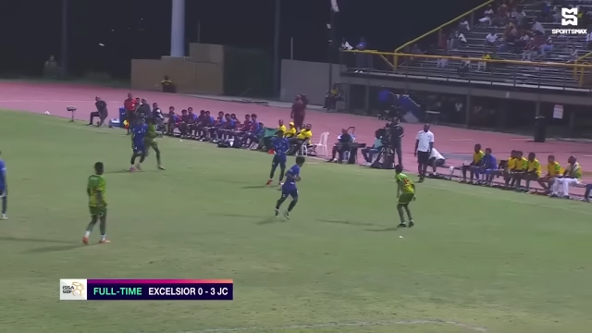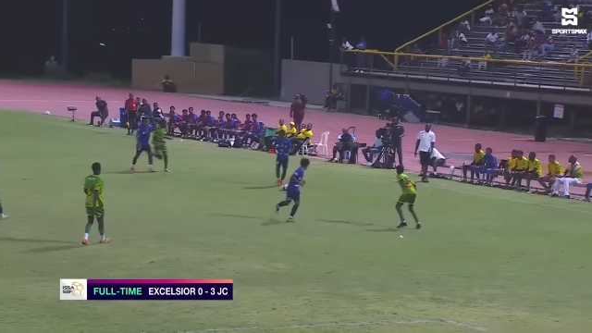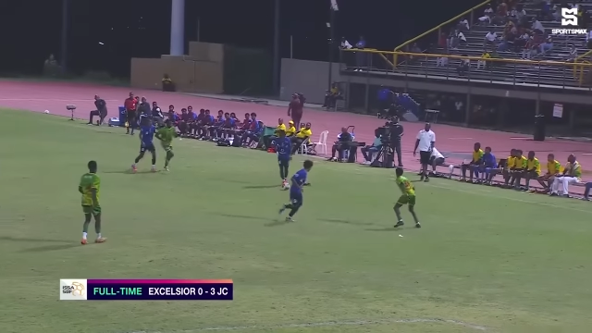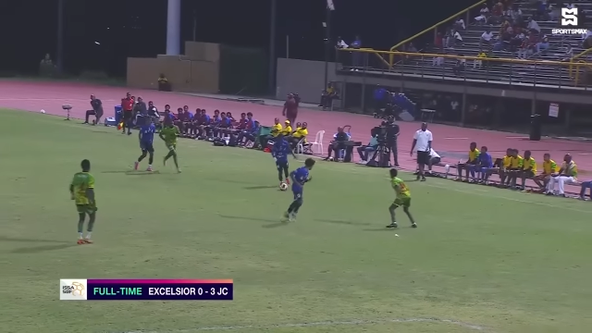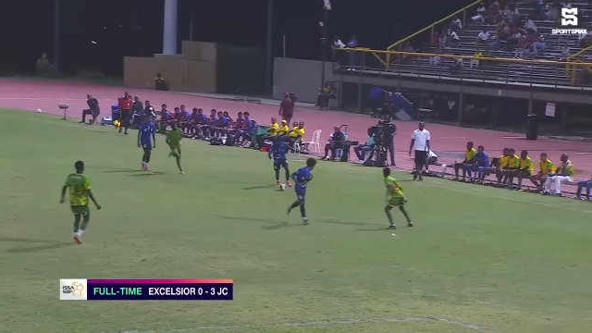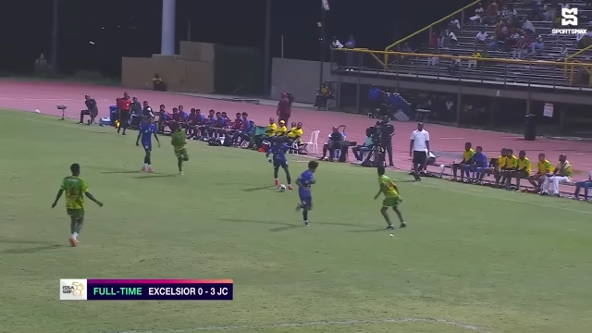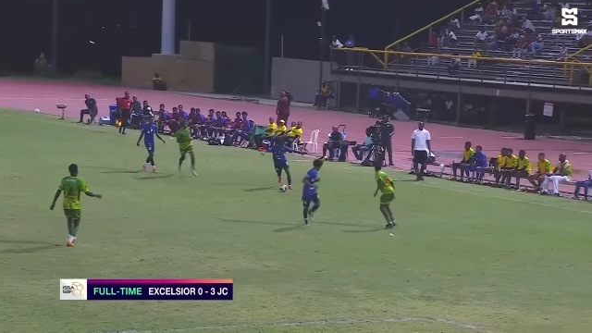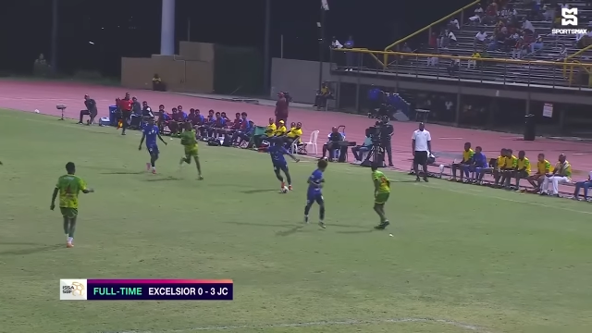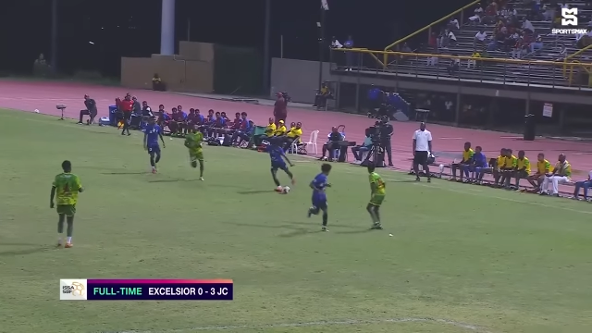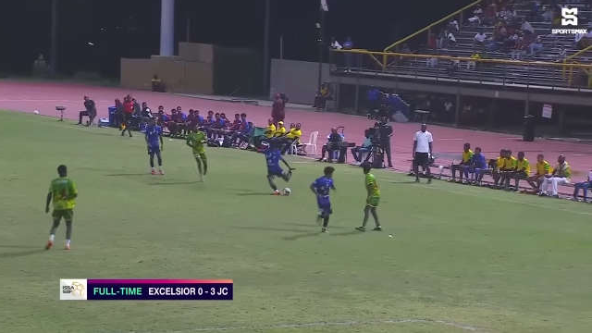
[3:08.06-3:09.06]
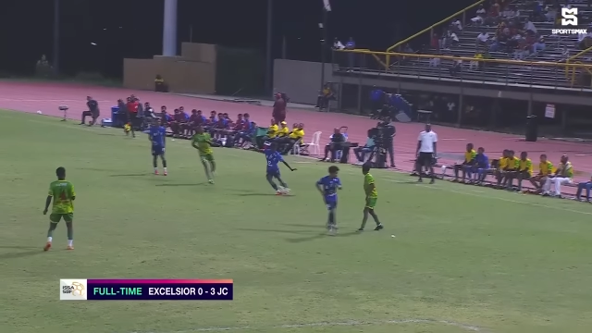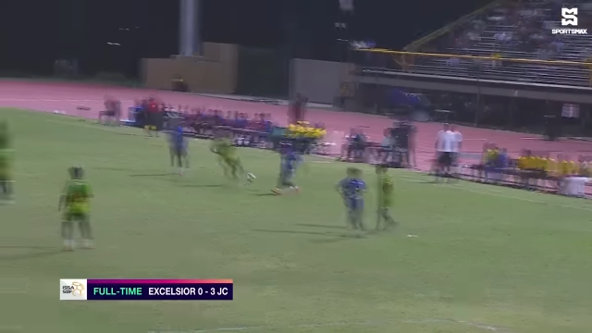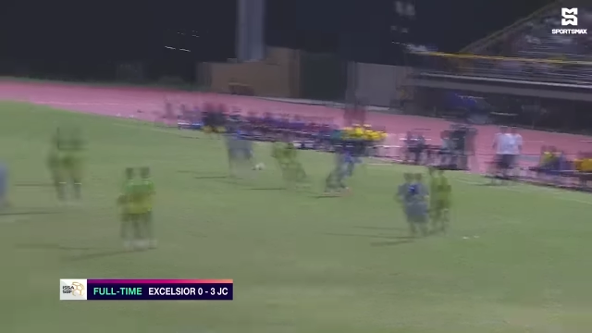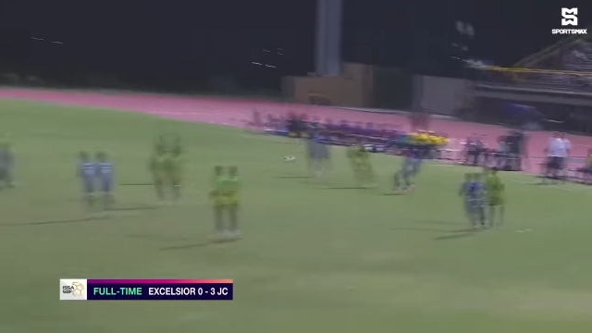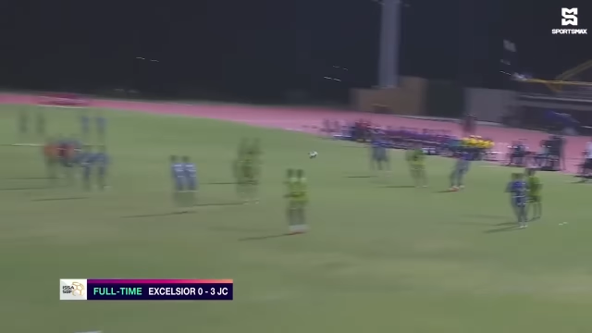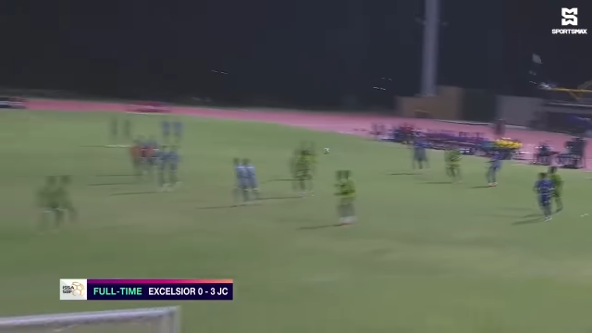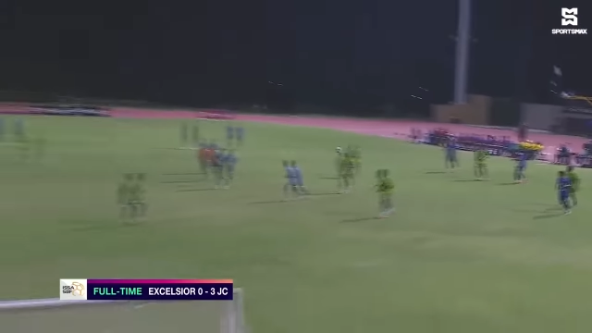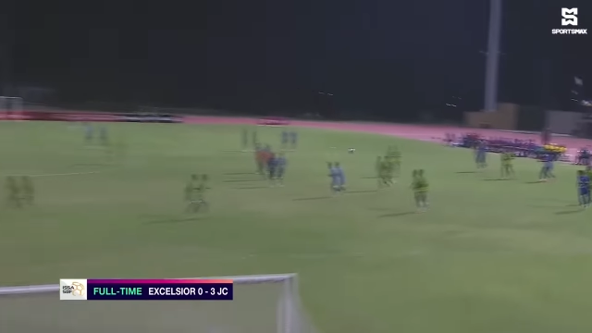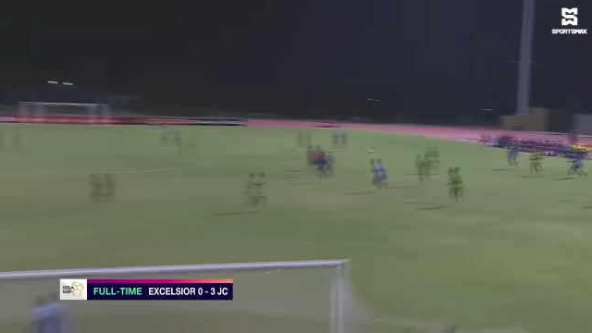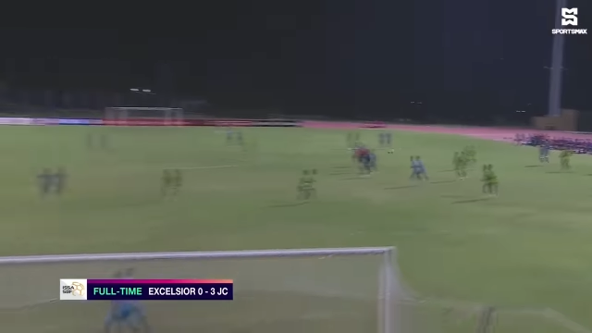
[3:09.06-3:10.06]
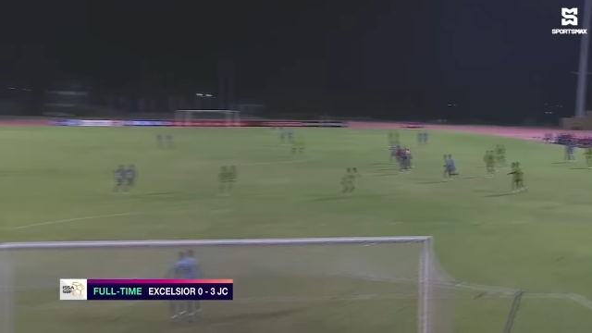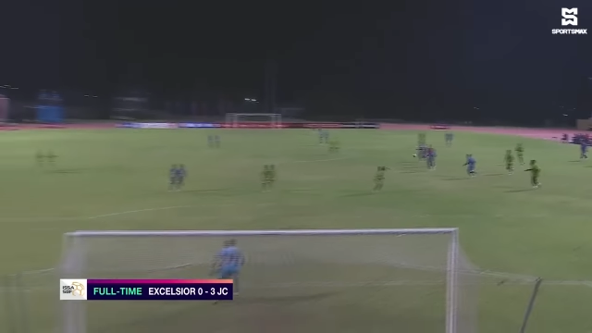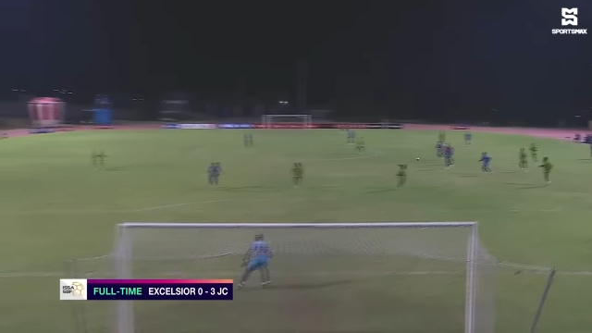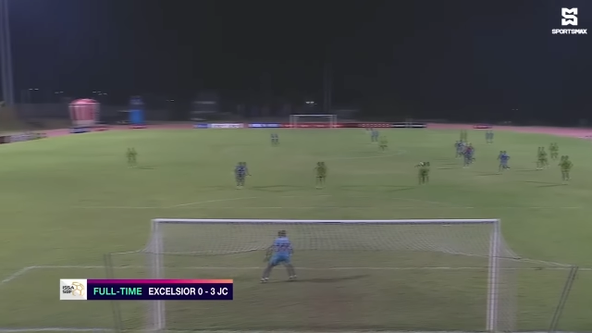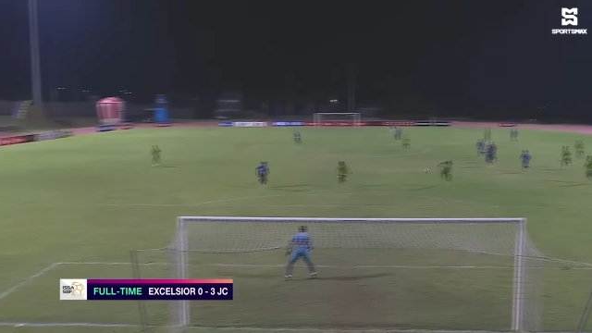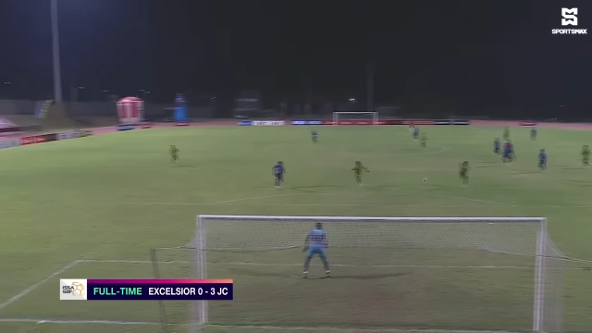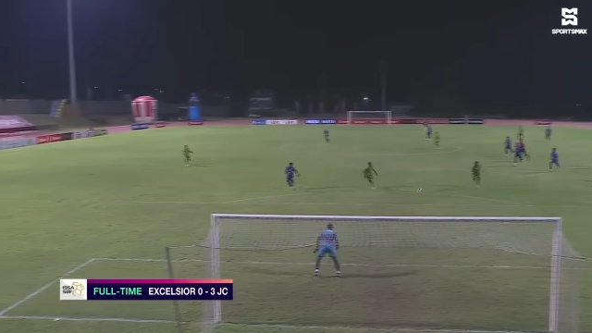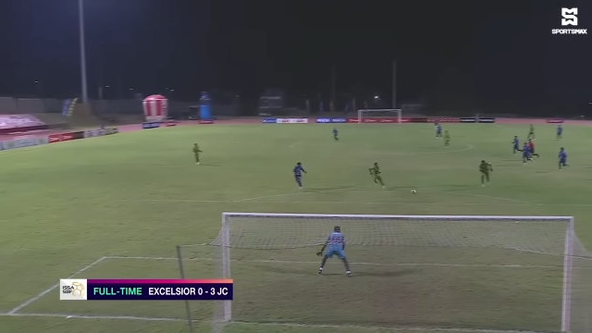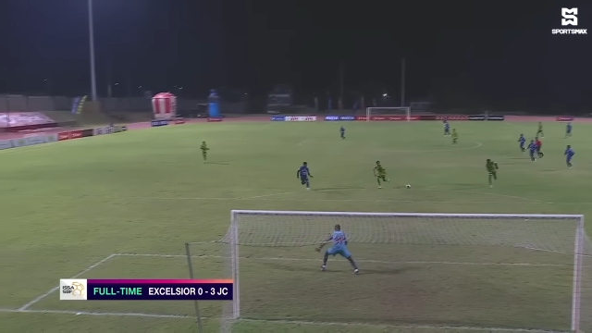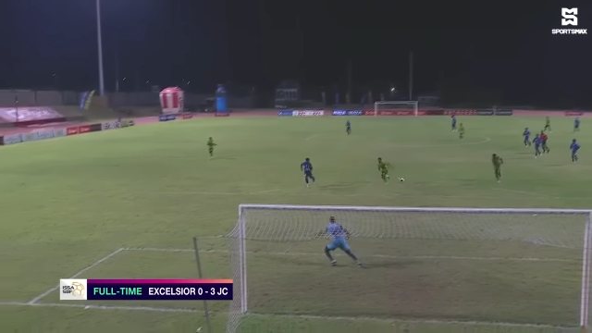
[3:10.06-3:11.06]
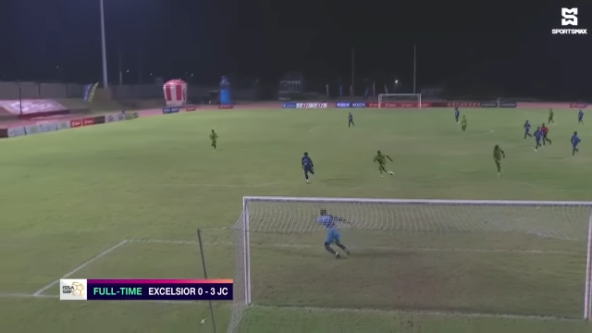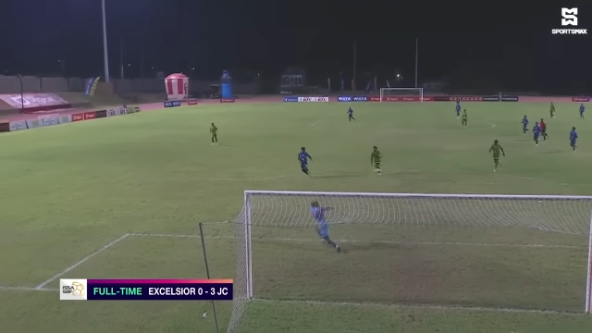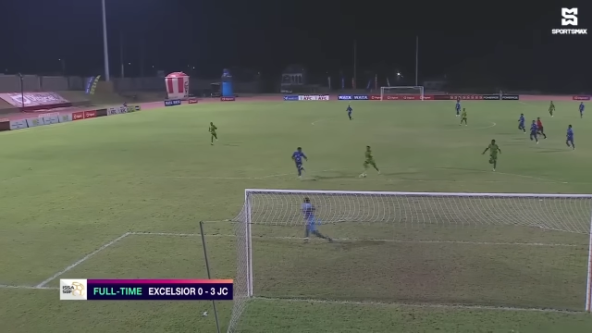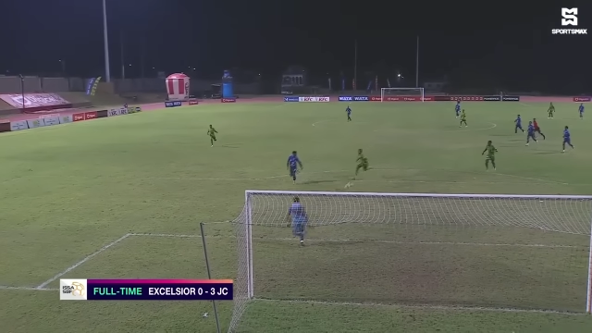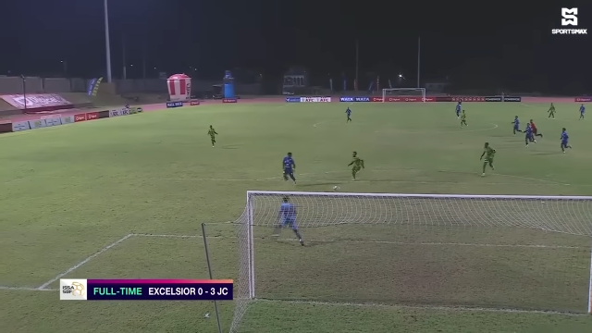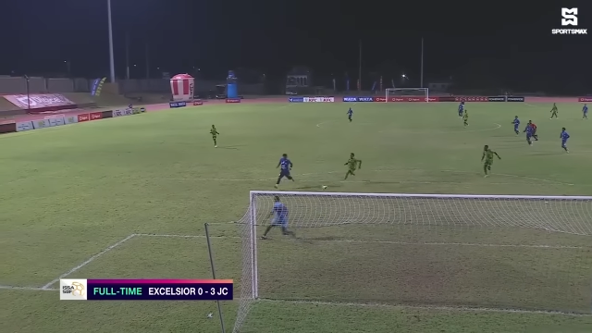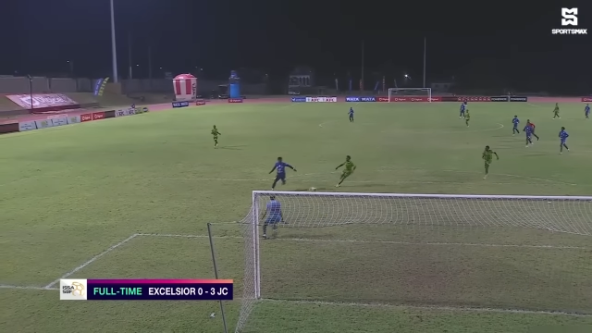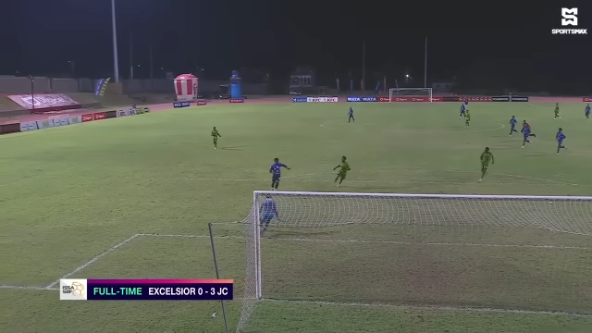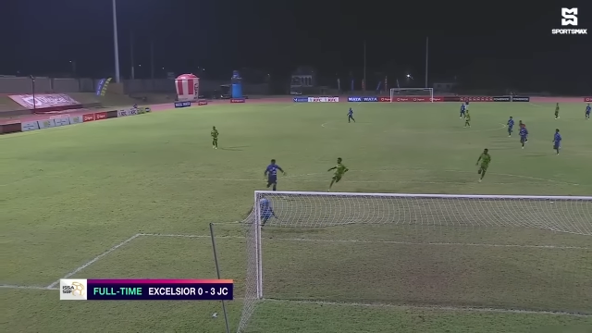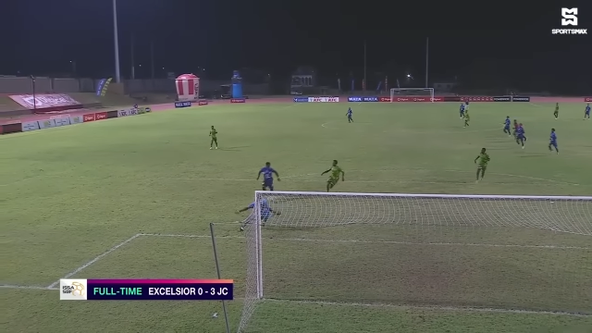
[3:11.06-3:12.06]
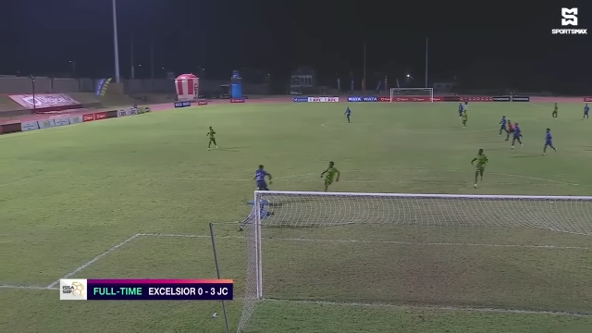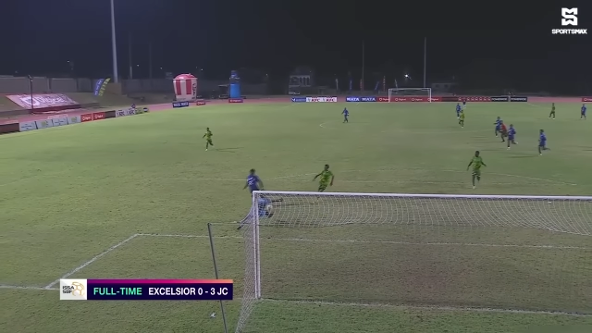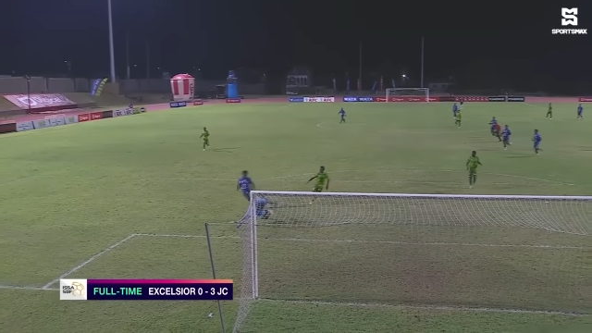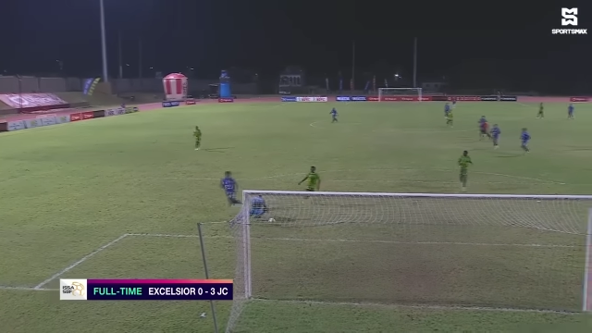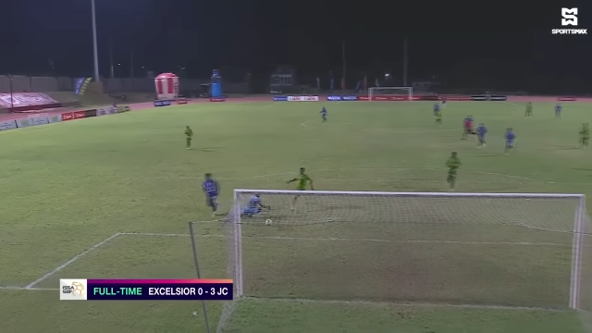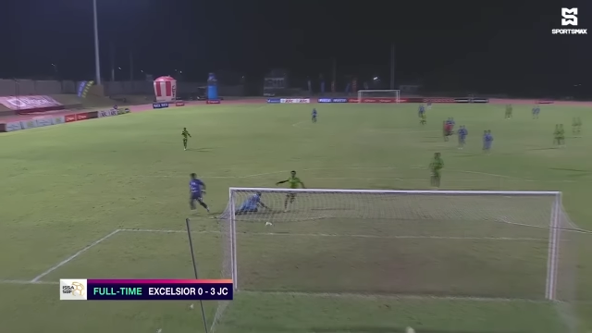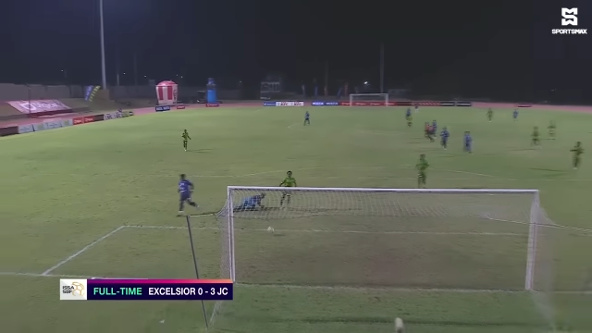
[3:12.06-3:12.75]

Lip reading: No face is visible, so there are no lips to read.